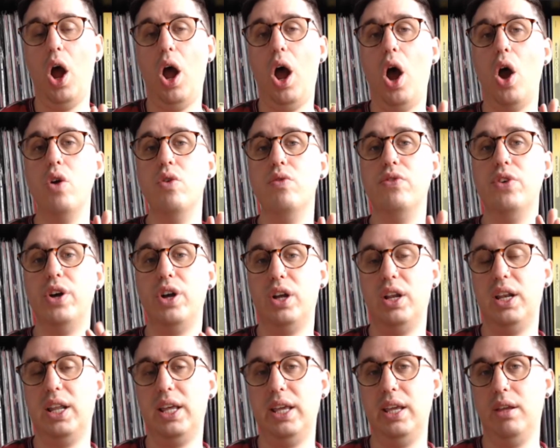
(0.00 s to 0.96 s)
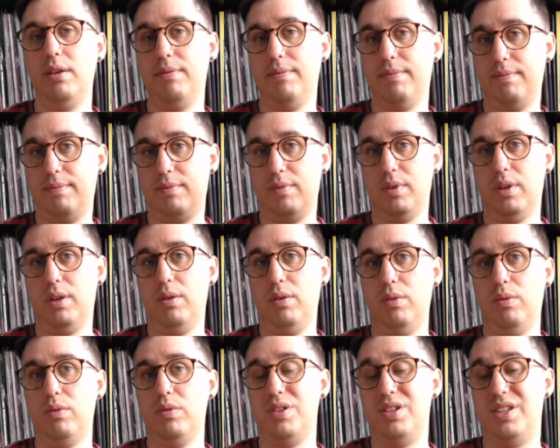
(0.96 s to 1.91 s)
overtly
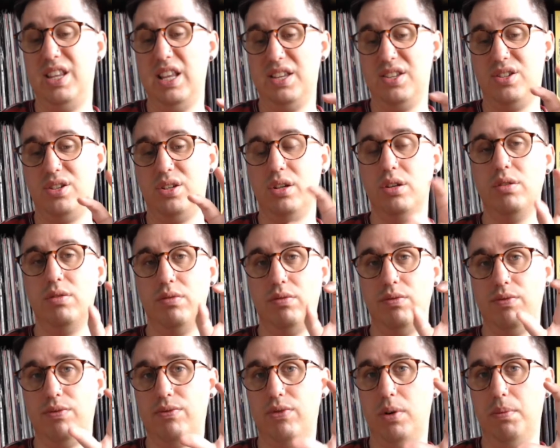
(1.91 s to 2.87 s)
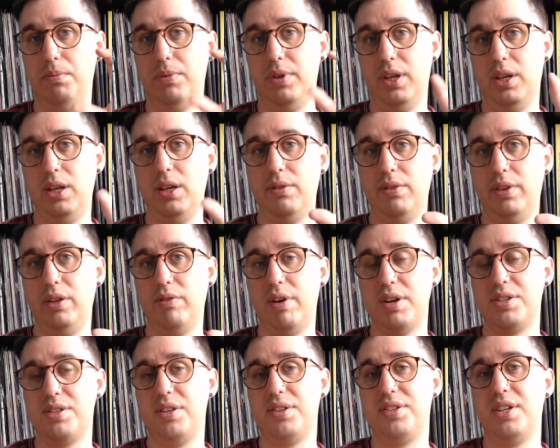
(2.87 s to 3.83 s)
distant from the
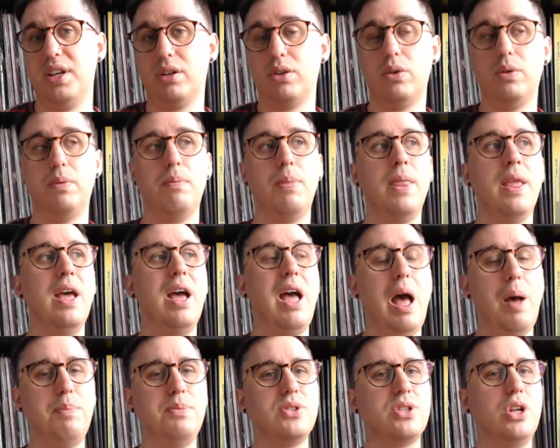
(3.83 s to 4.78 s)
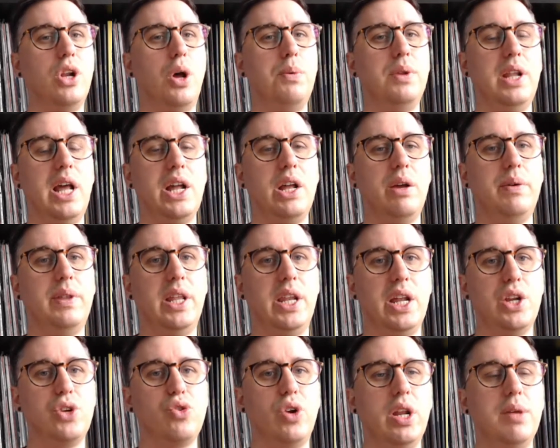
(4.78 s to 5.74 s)
rest of the signal. Happens a lot with
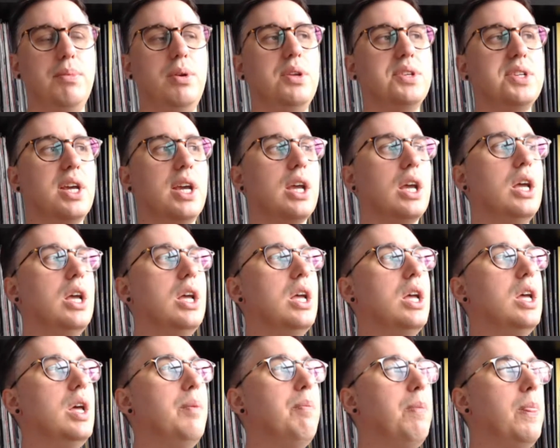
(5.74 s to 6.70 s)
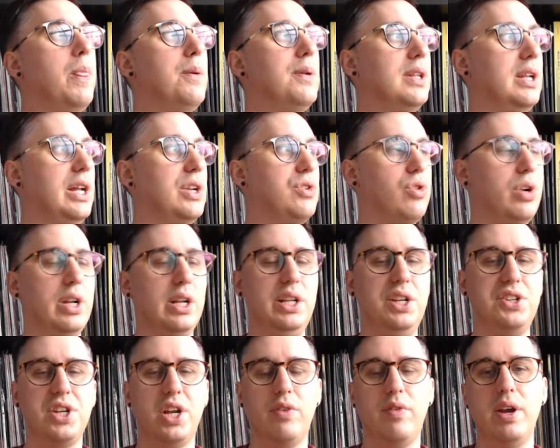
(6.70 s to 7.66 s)
electronic music, with electronically
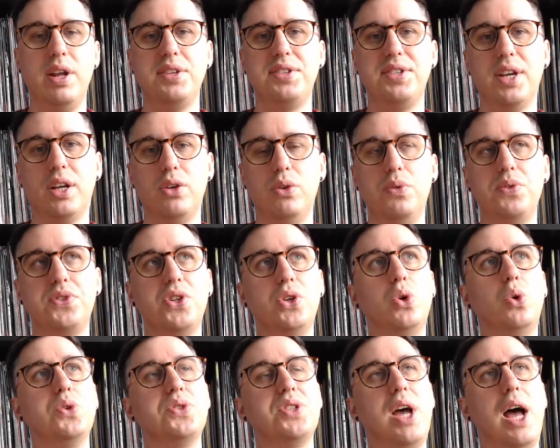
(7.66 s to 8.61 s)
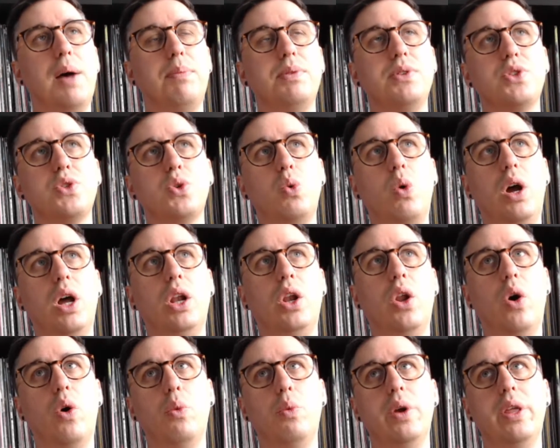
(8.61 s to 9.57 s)
generated signals, and also happens quite a
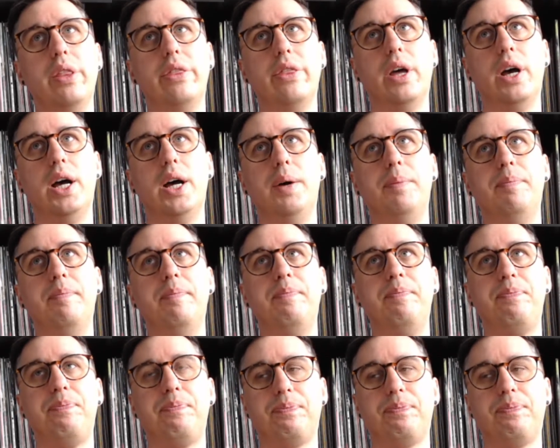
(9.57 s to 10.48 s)
lot with when